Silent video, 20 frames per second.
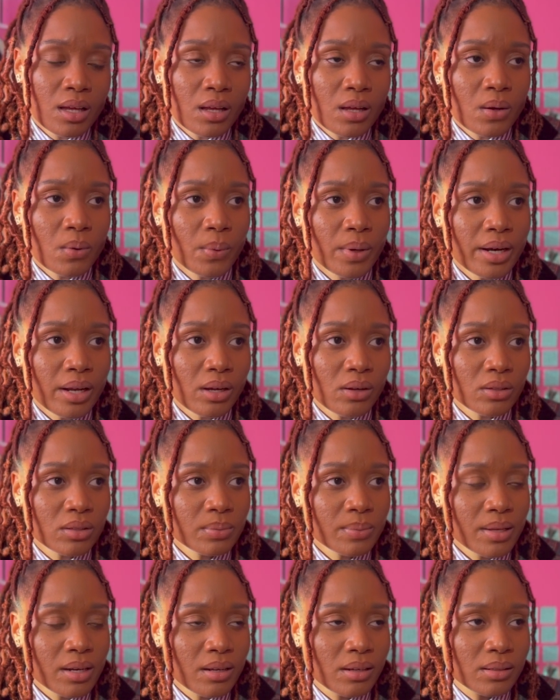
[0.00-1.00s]
What else
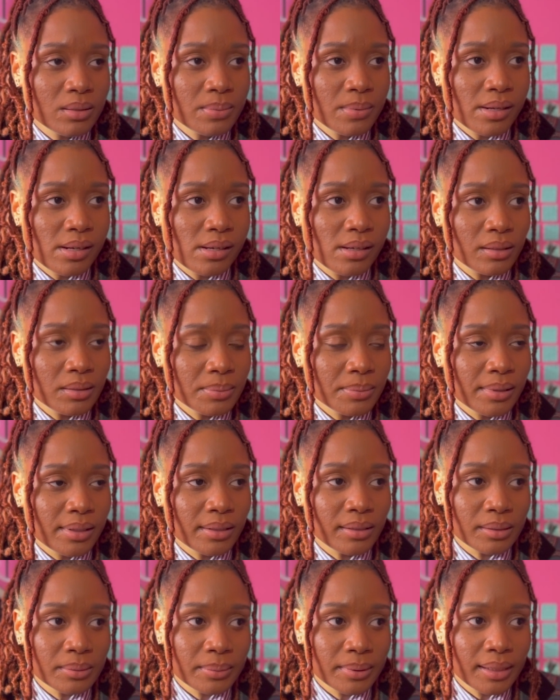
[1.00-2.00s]

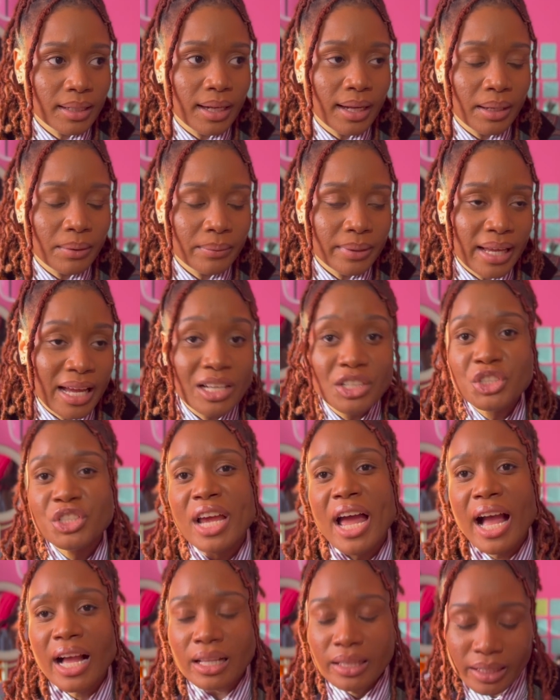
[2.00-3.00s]
we got? We had
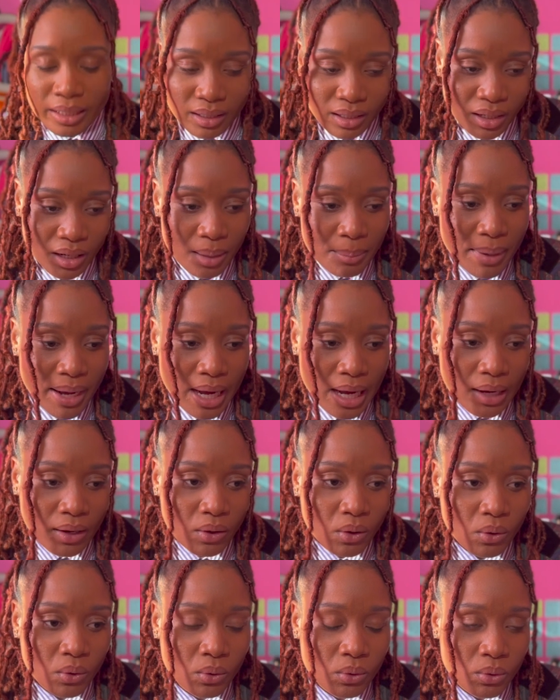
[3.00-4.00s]
Jacqueline come
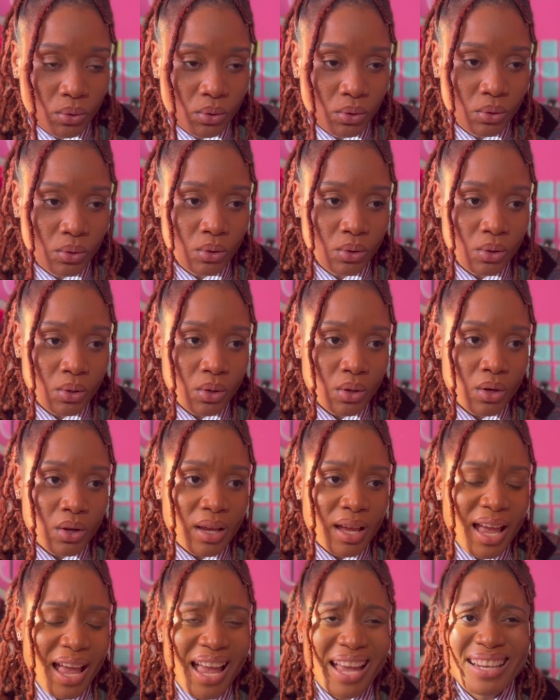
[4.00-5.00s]
out.
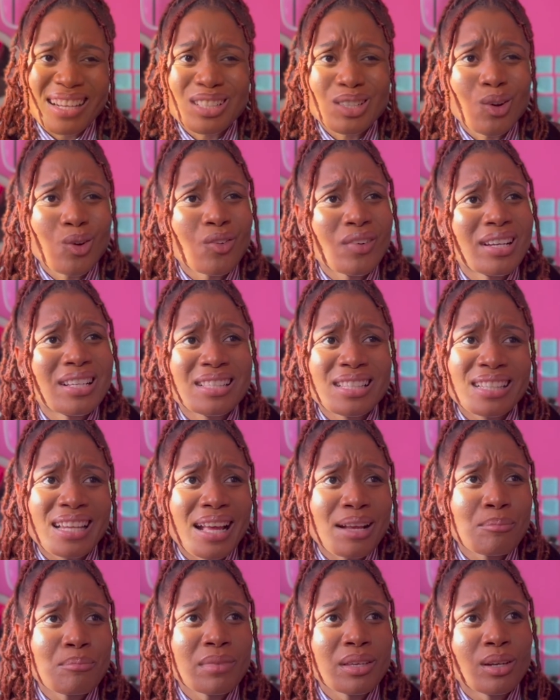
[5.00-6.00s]
And it's crazy,
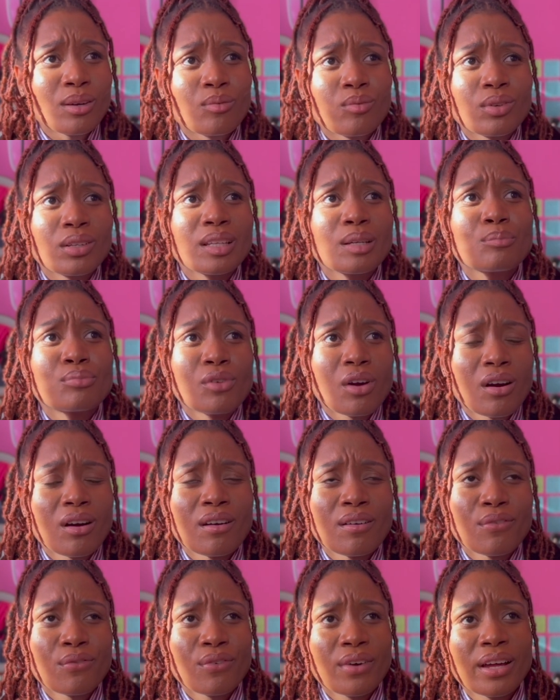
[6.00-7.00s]
like, Mia really brought her
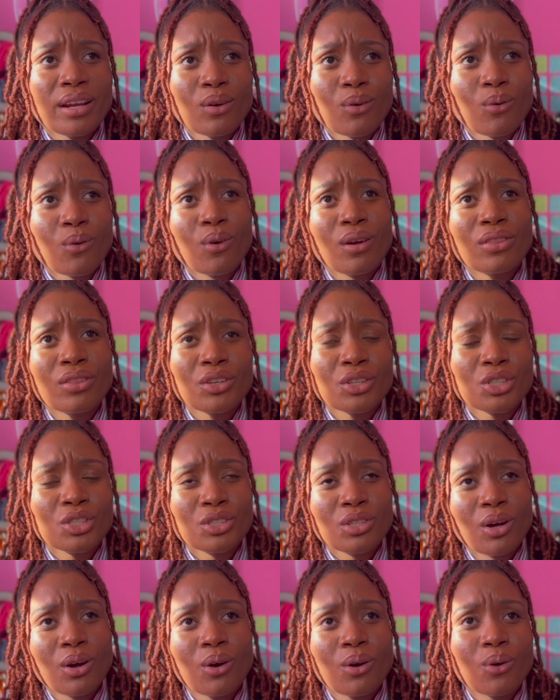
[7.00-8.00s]
friend on the
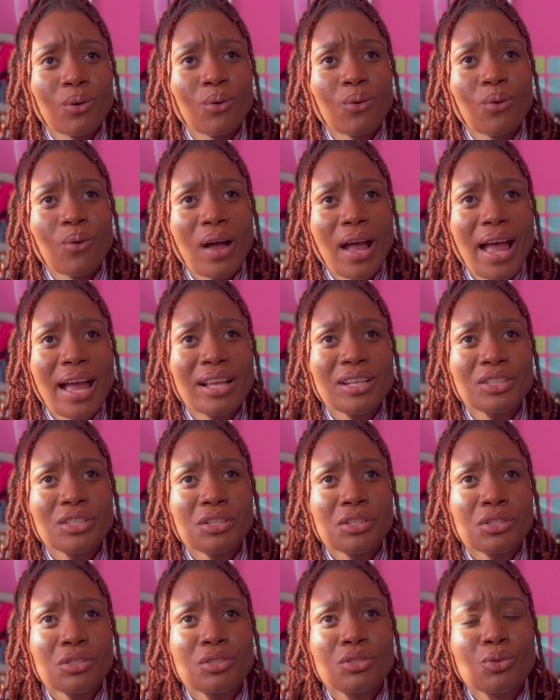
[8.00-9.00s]
show and
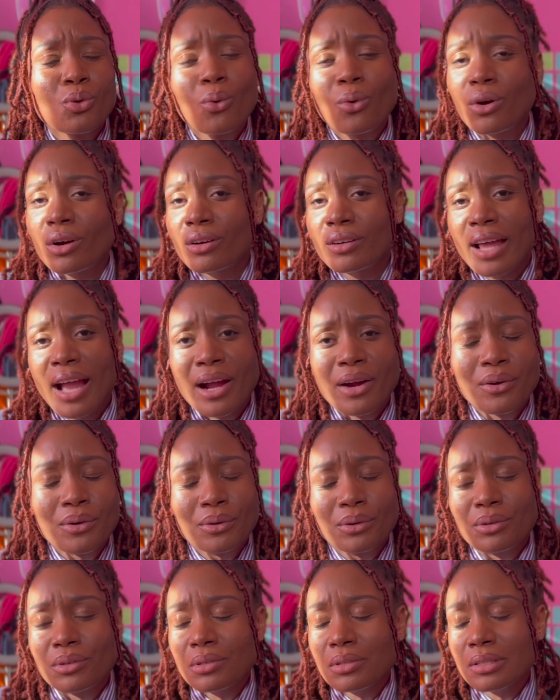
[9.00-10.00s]
just tore that
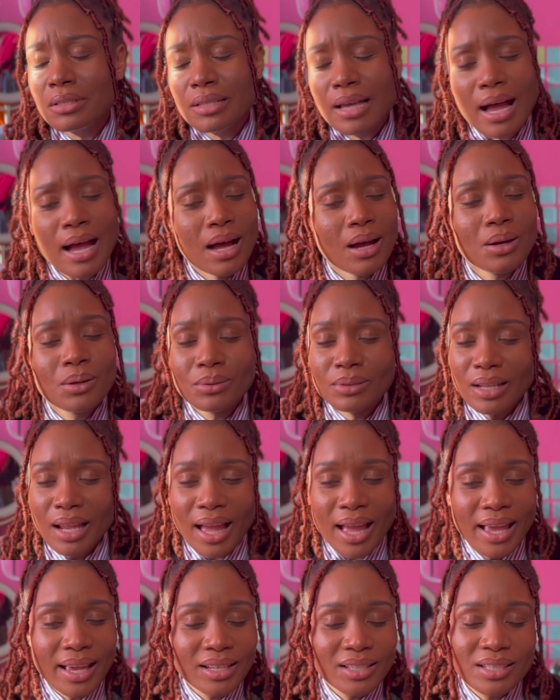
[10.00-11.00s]
girl down,
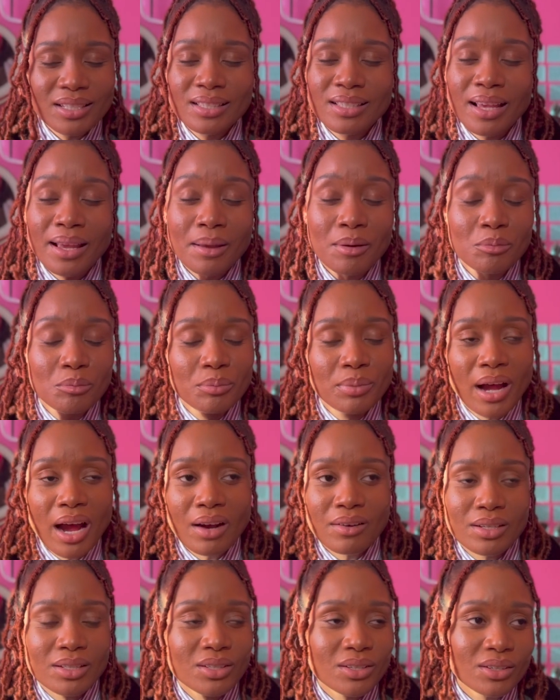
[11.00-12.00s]
like, just to
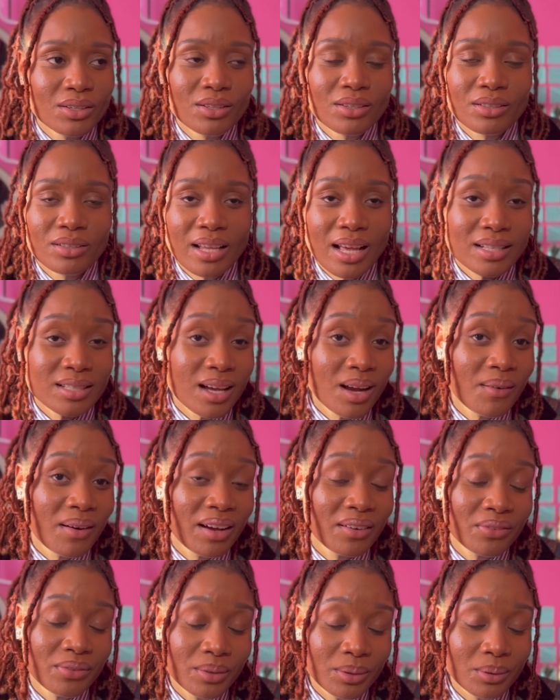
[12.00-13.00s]
embarrass her. That's how I
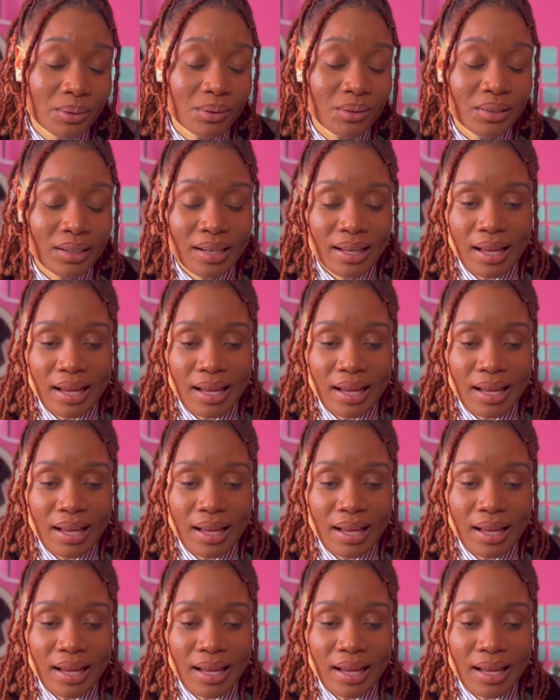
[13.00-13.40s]
feel.